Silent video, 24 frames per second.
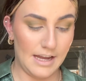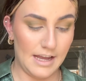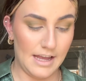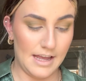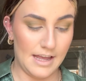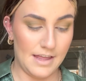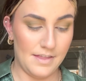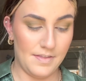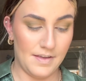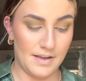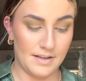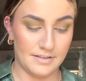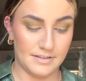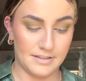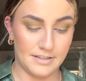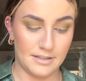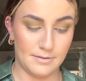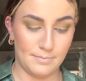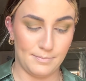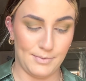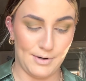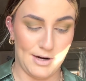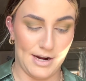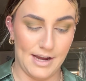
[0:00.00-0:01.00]
and then
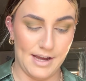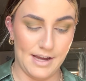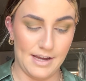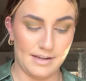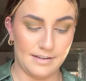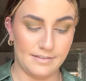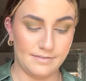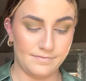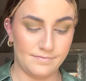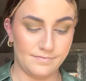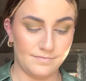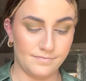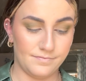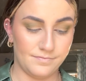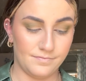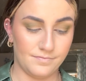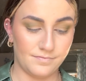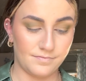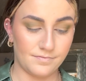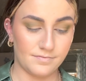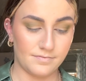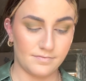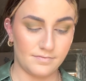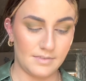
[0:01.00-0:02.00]
spray
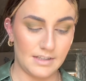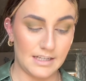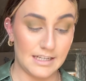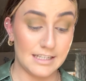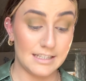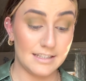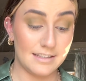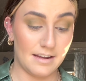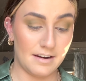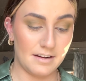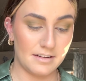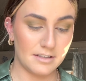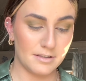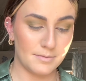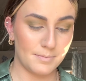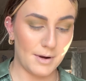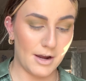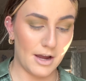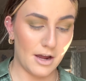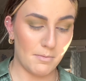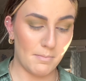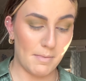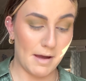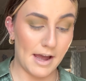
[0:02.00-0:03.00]
setting spray
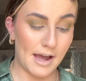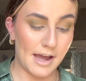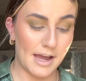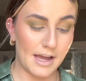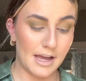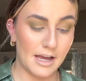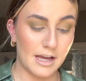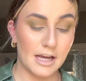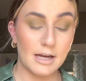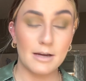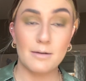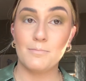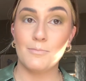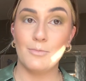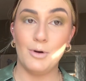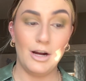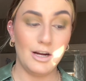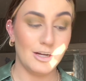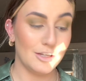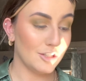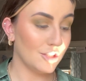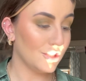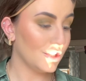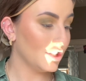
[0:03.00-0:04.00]
on my
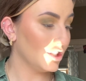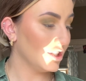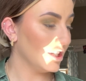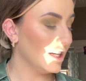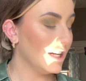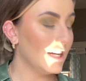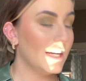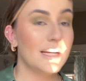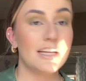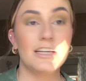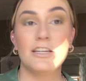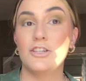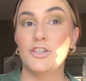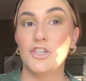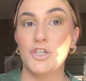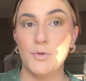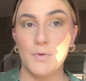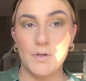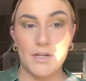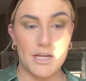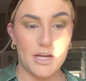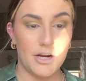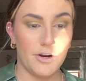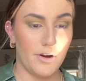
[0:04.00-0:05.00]
brush to
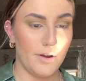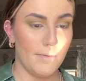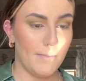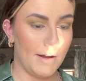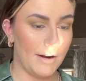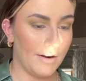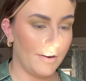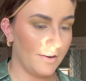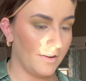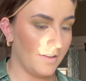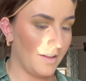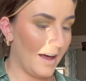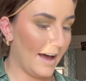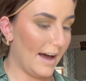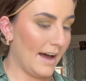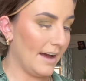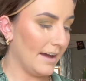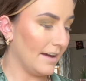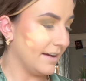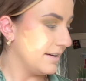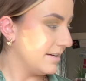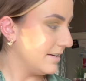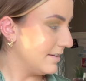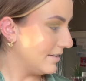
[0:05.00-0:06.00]
adhere it better to the
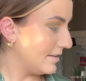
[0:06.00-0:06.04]
eye.